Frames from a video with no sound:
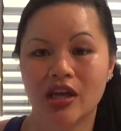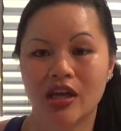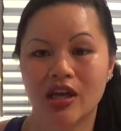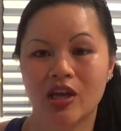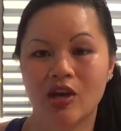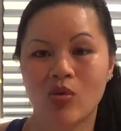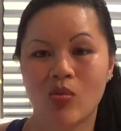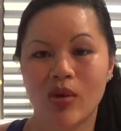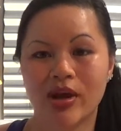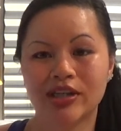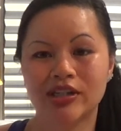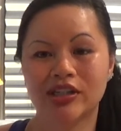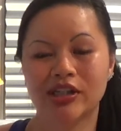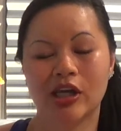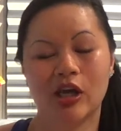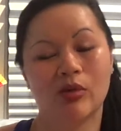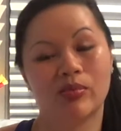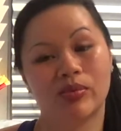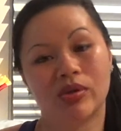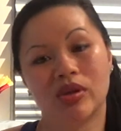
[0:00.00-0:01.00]
in a way to
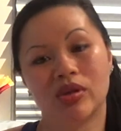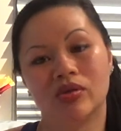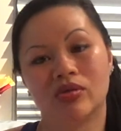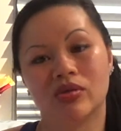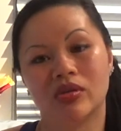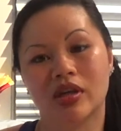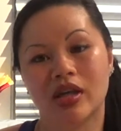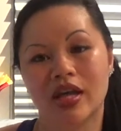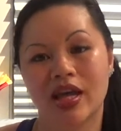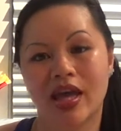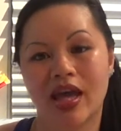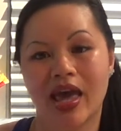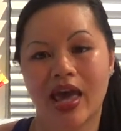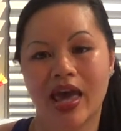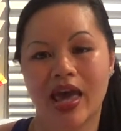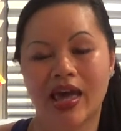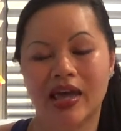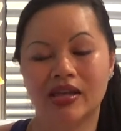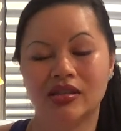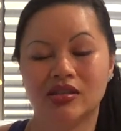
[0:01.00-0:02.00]
help you
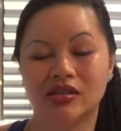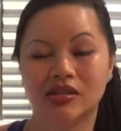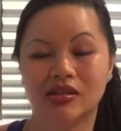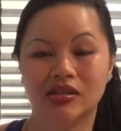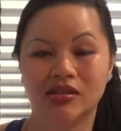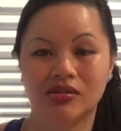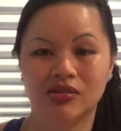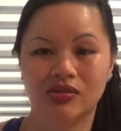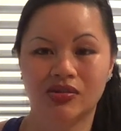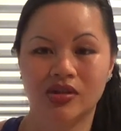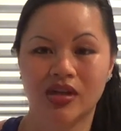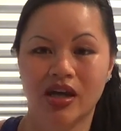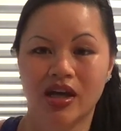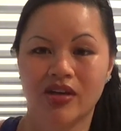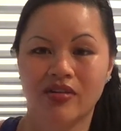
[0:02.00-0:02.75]
and to